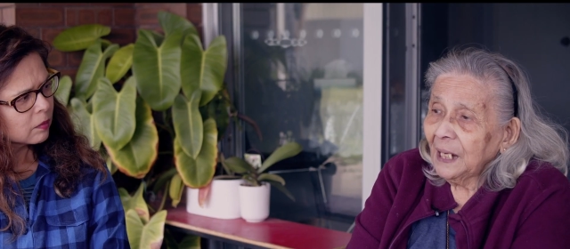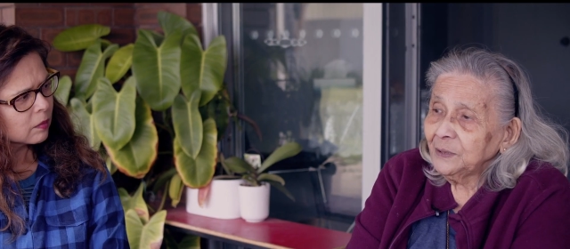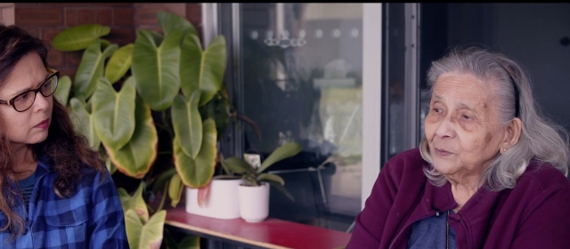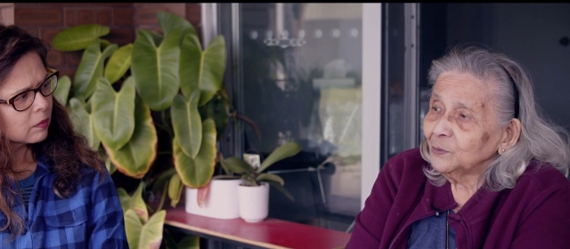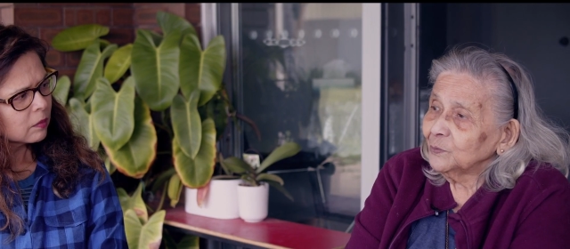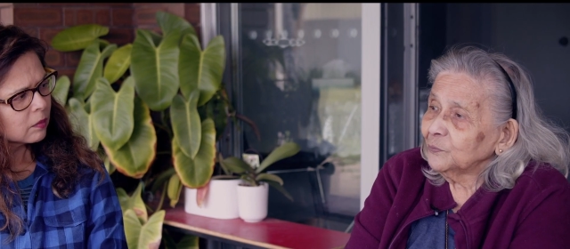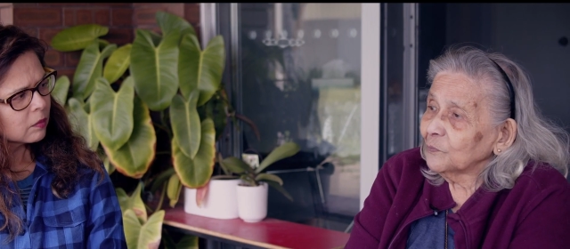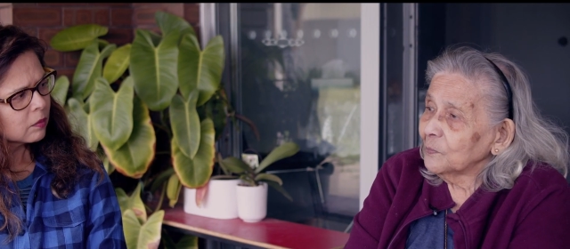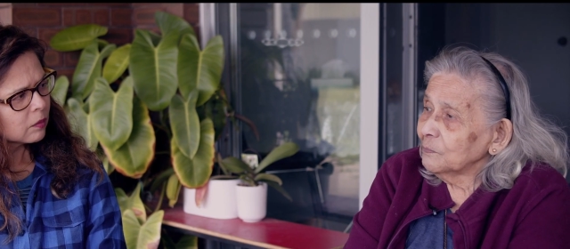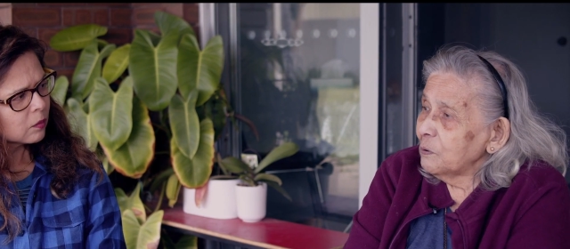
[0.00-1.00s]
Speaker 1: I don't know
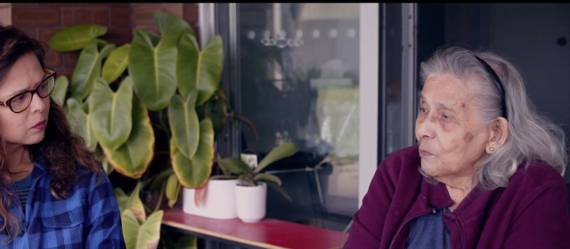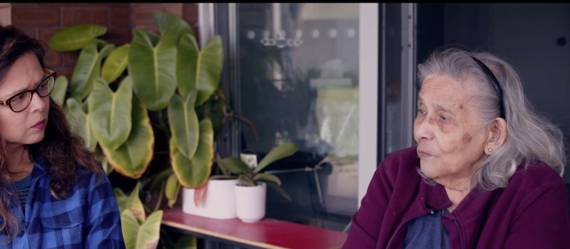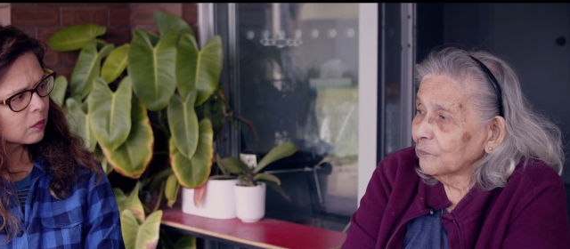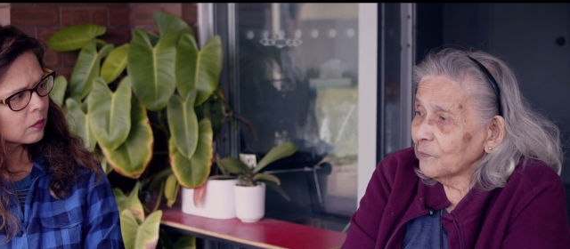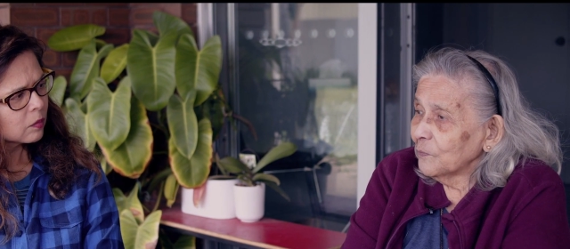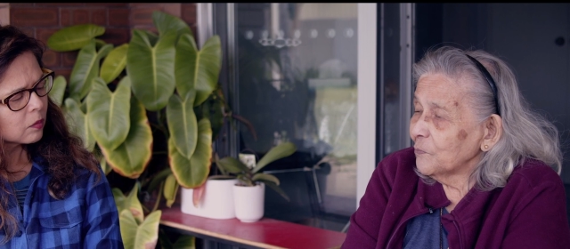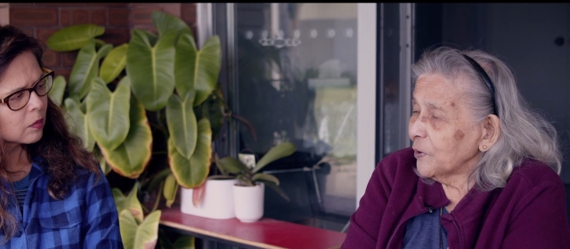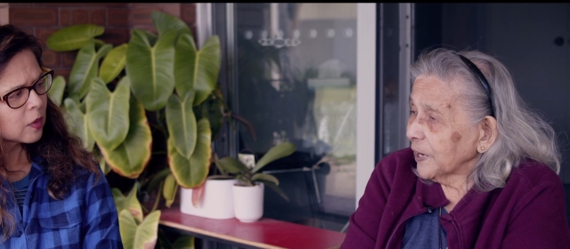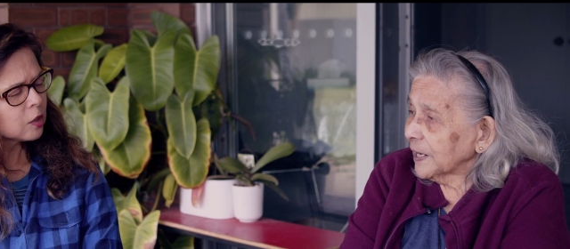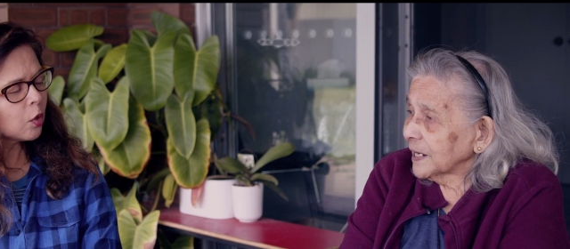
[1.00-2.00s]
from from
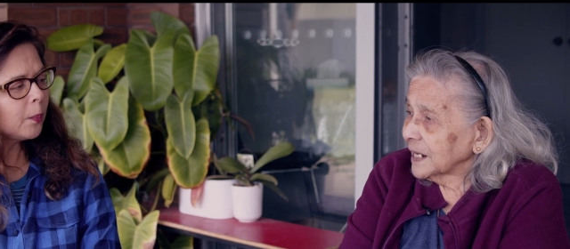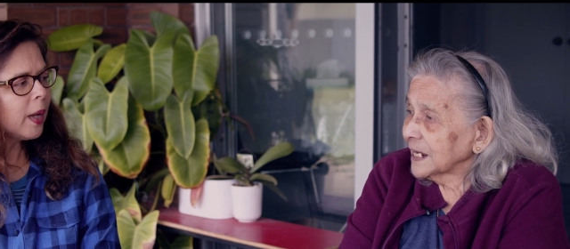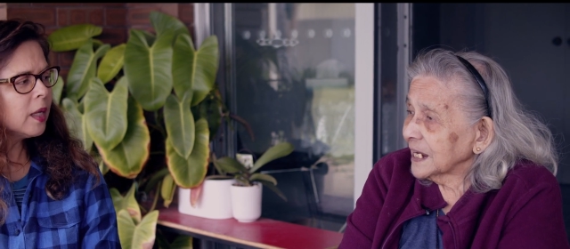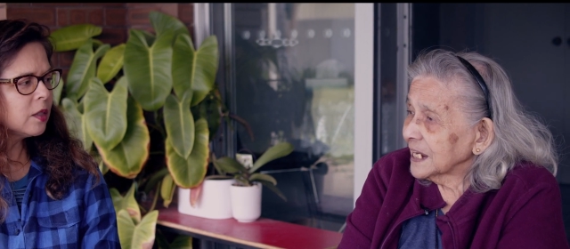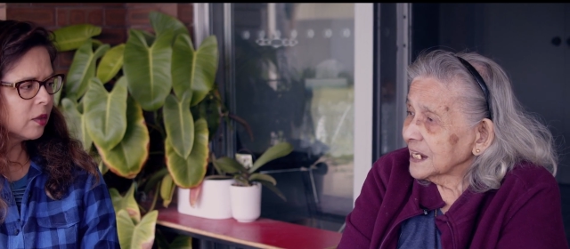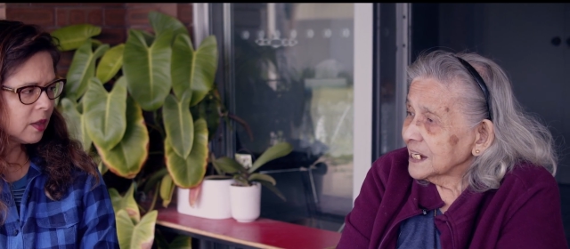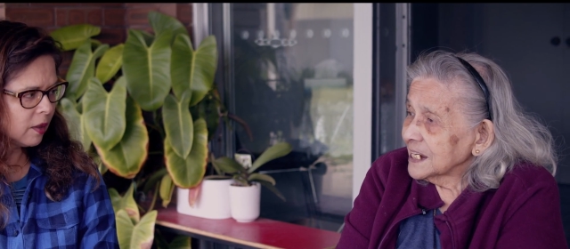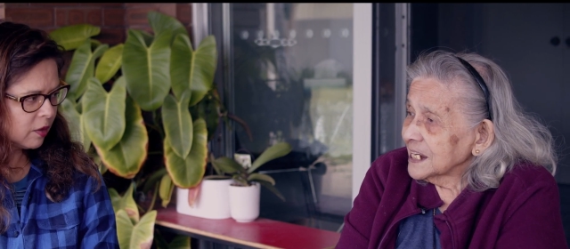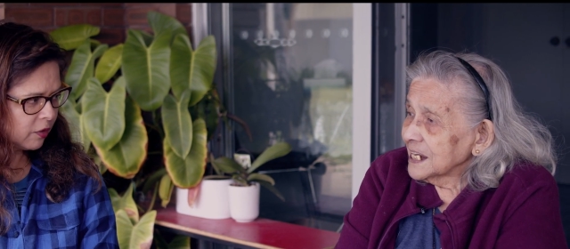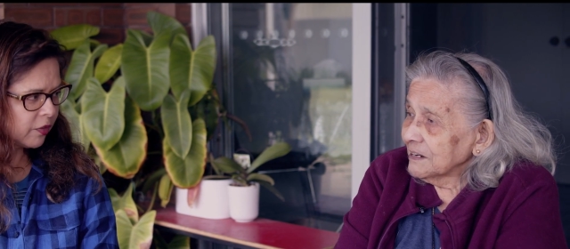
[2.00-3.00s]
where. Topeh is your
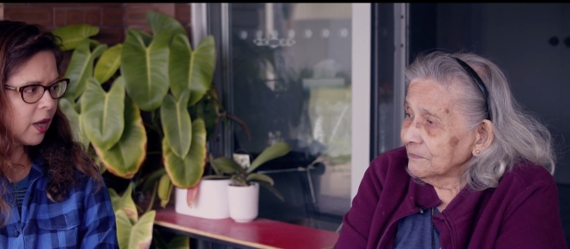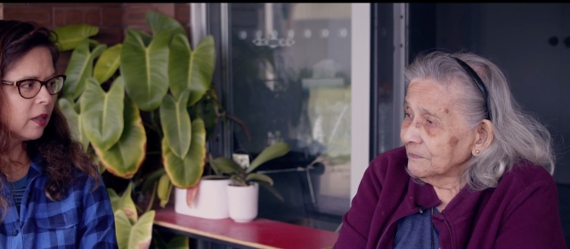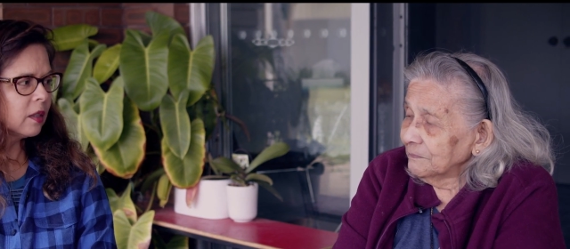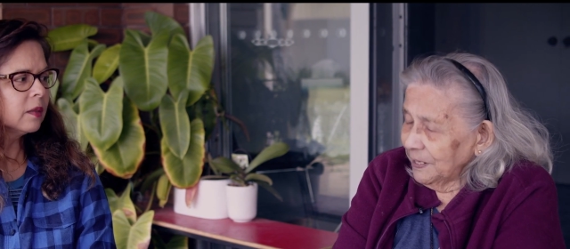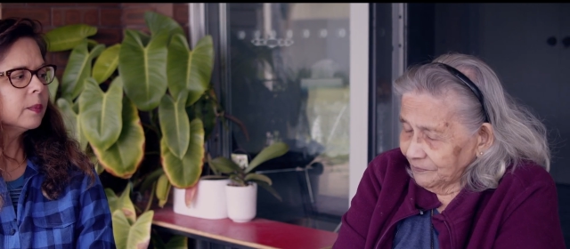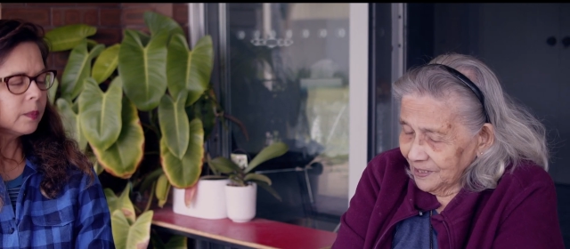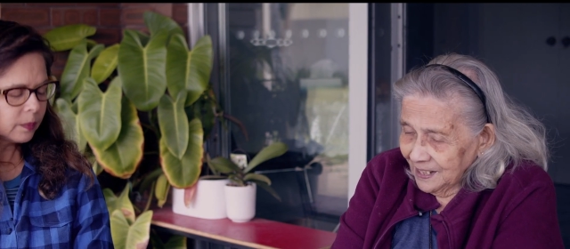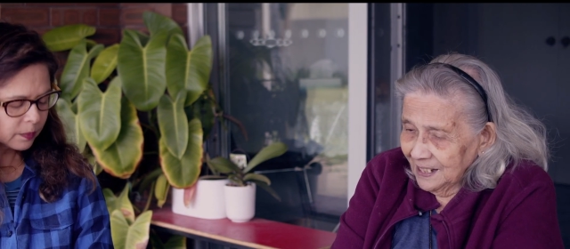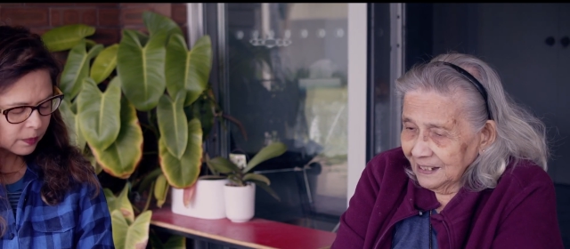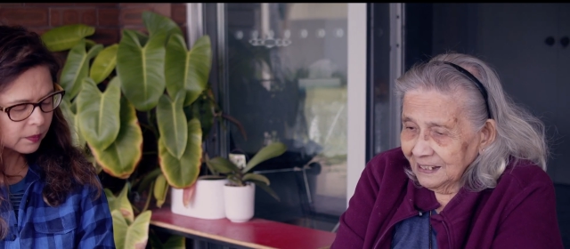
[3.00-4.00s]
your father. My
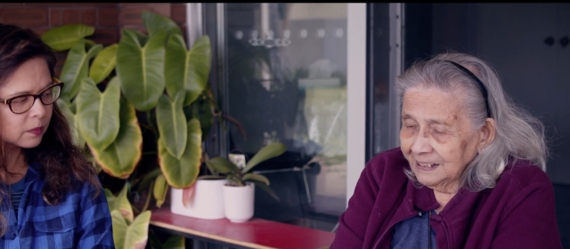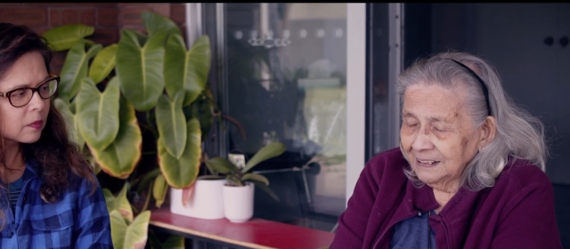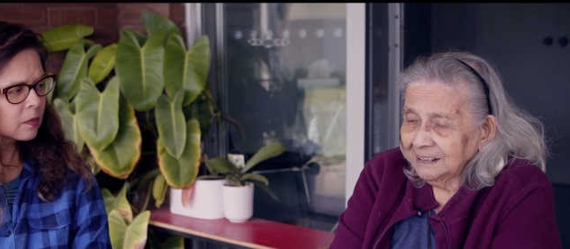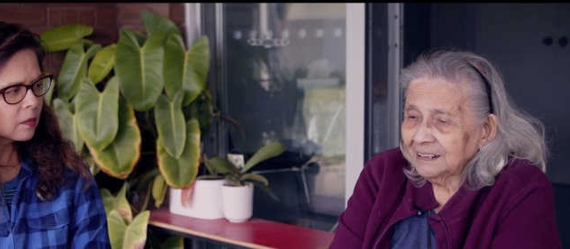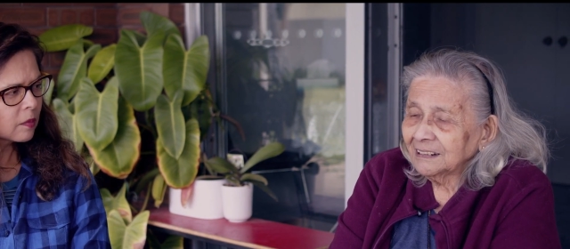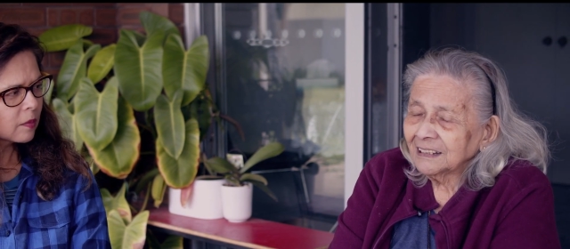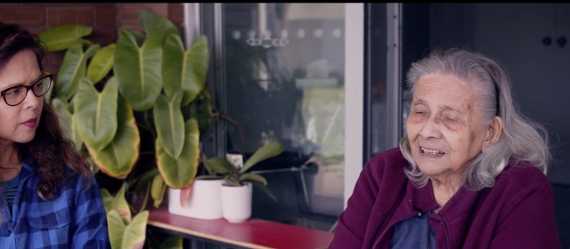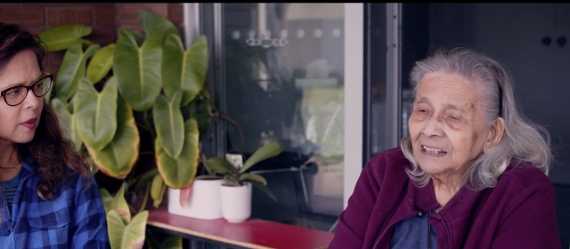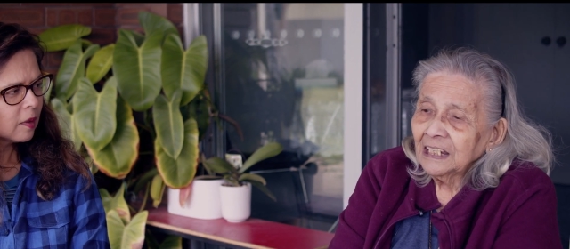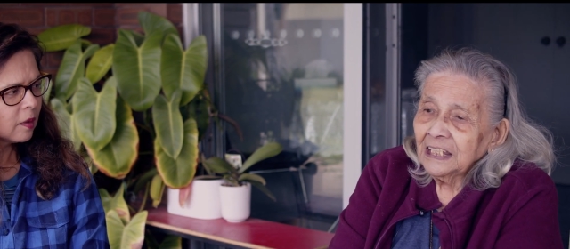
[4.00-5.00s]
father, mm. Uh,
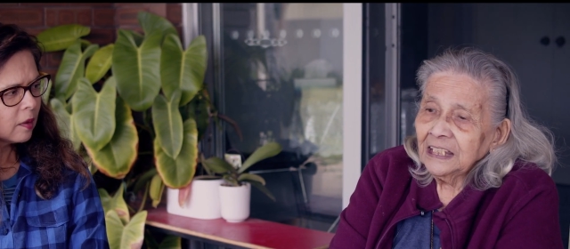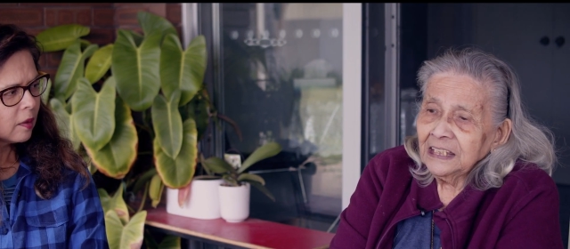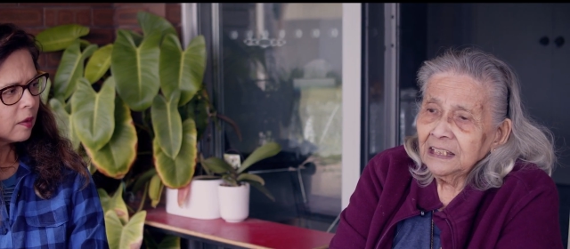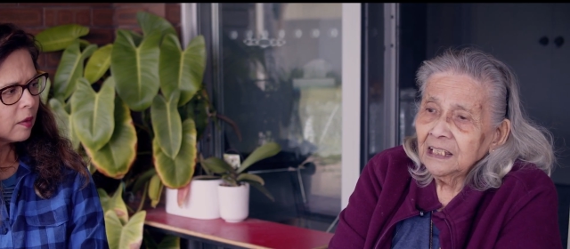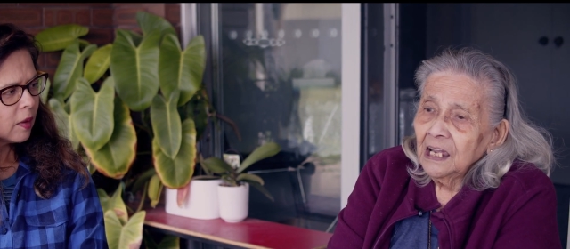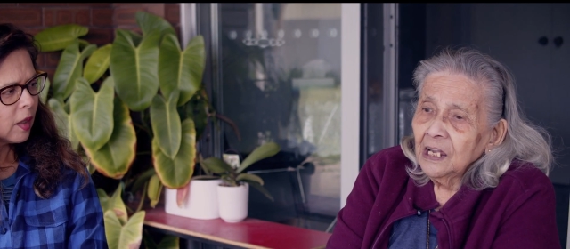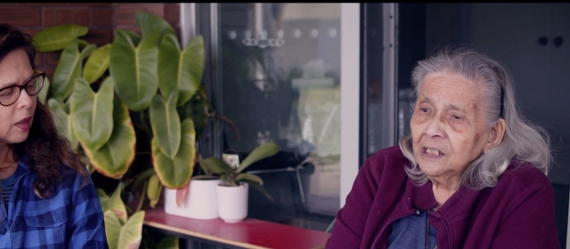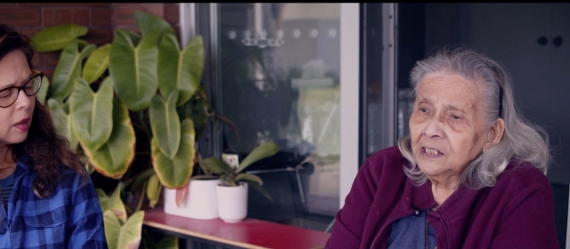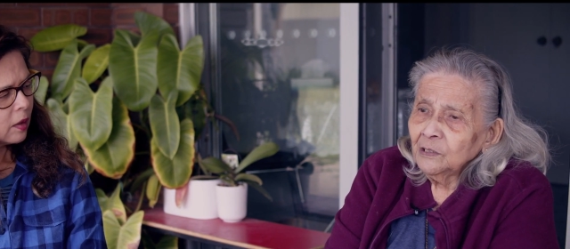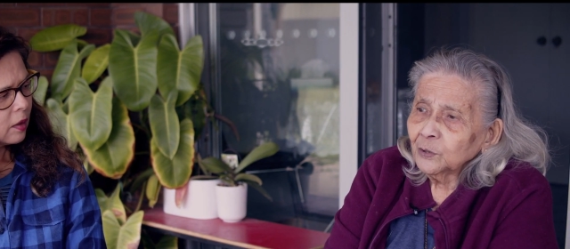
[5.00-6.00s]
he he